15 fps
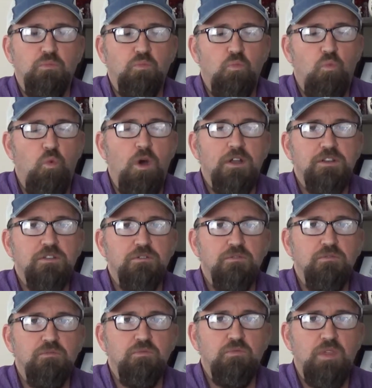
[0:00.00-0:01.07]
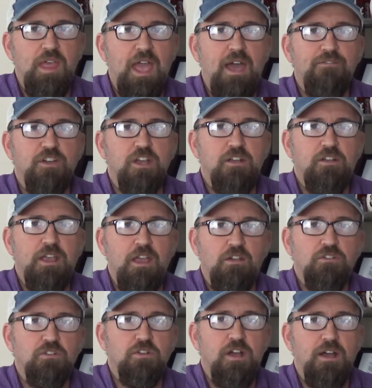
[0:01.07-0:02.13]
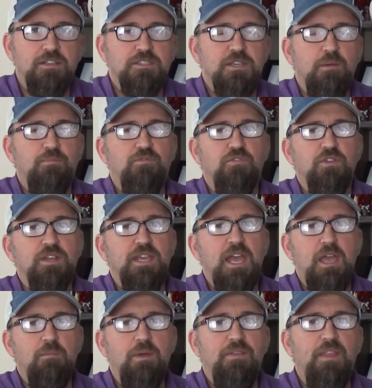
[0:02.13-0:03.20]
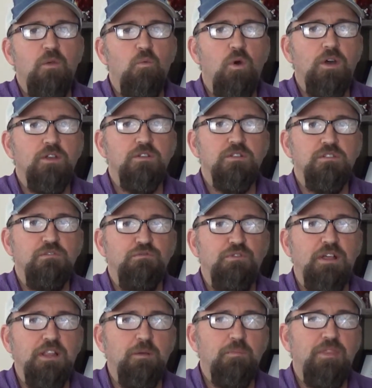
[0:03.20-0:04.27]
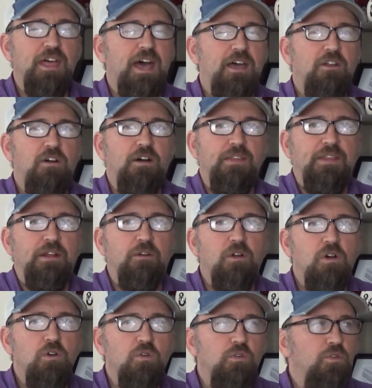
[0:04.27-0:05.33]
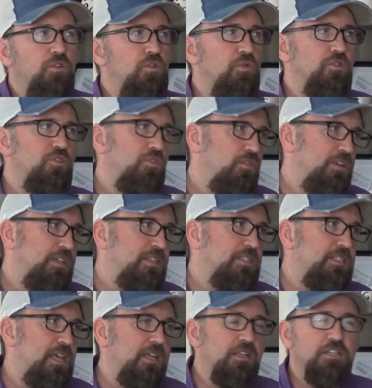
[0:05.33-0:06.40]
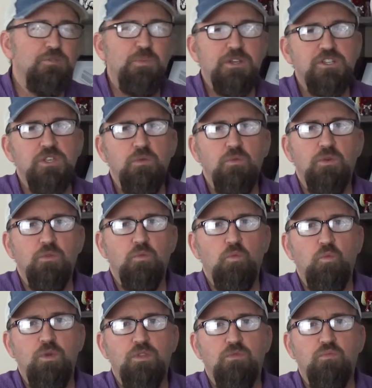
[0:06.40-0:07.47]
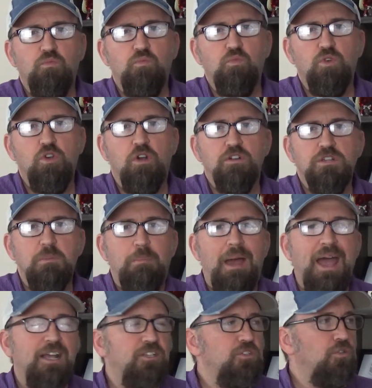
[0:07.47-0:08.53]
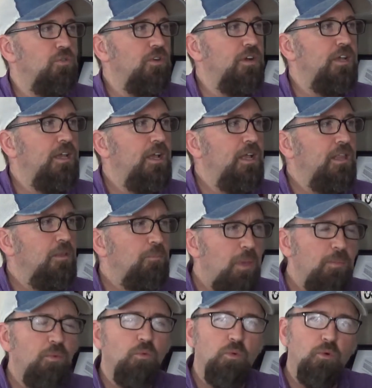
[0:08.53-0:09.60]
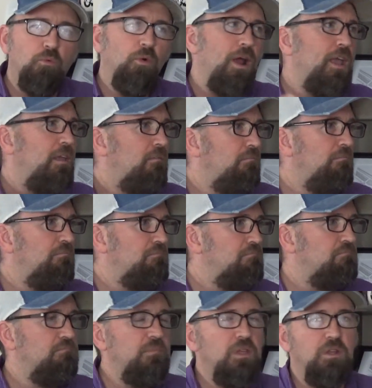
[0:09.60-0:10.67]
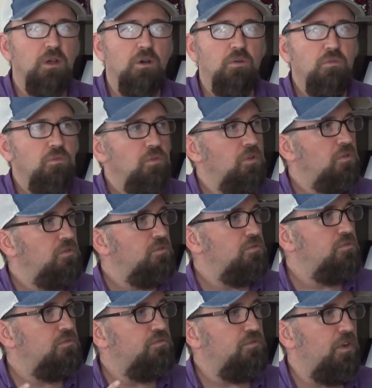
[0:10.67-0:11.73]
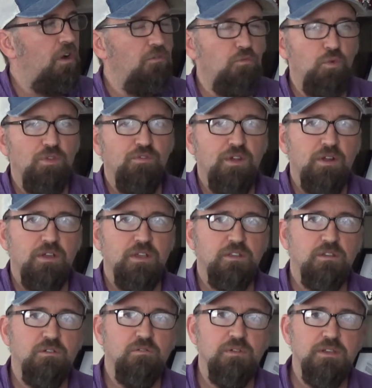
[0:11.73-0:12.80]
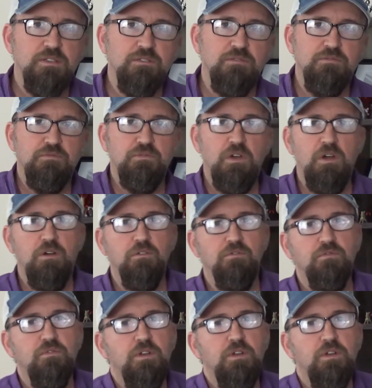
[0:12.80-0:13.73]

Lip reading: they have a character concept for a game and they wanted to develop that on their own to a certain extent, especially with regard to backstory. People will write, you know, with varying degrees of